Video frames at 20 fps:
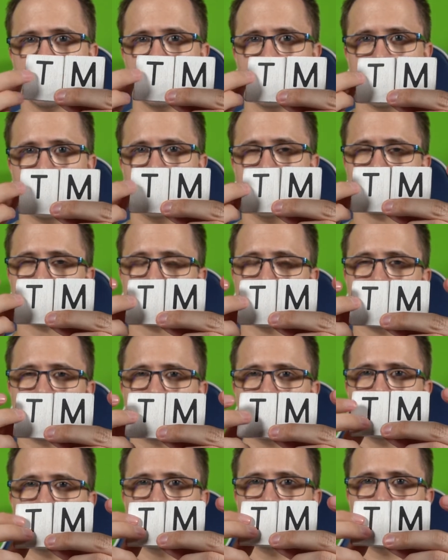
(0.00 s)
and we also have
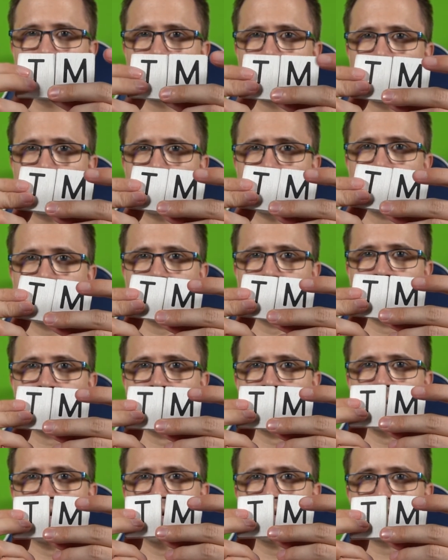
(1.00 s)
the T there.
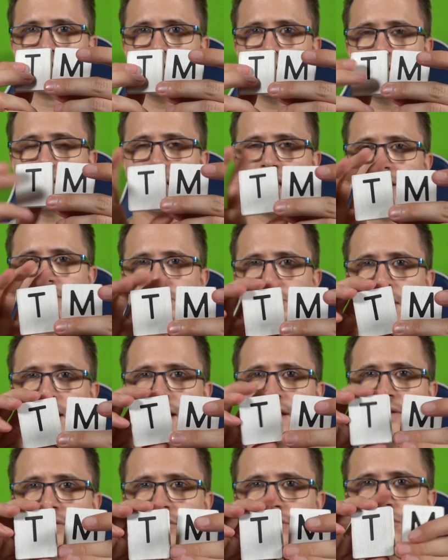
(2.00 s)
So you could have
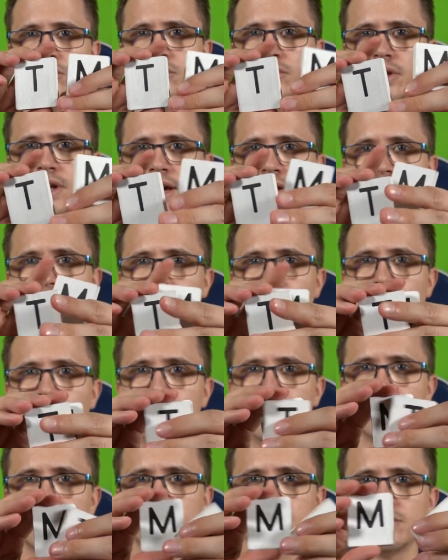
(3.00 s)
Matt, you could have
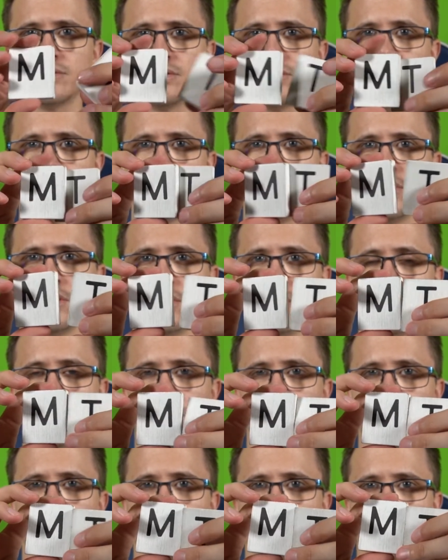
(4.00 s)
Thomas
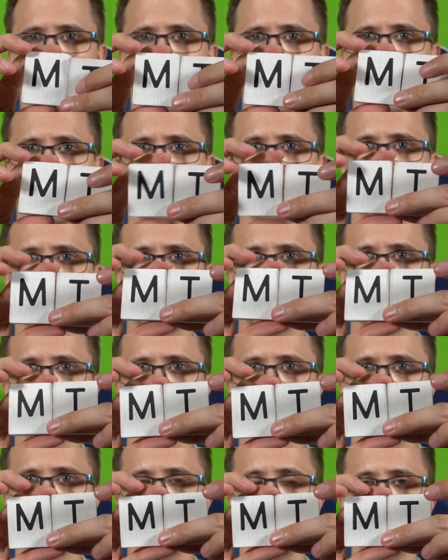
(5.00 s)
for a man,
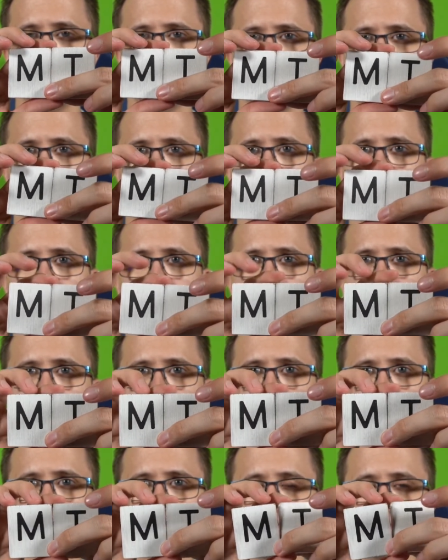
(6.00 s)
okay? And
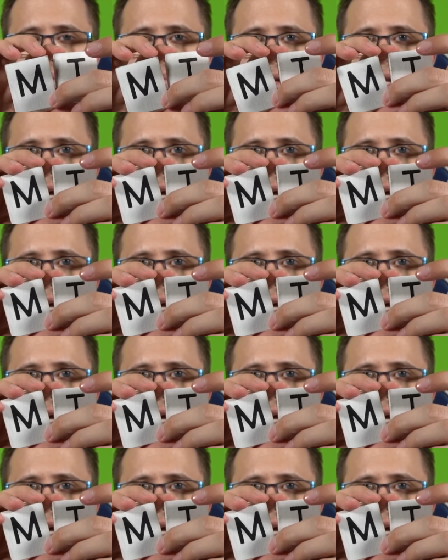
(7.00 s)
for a woman,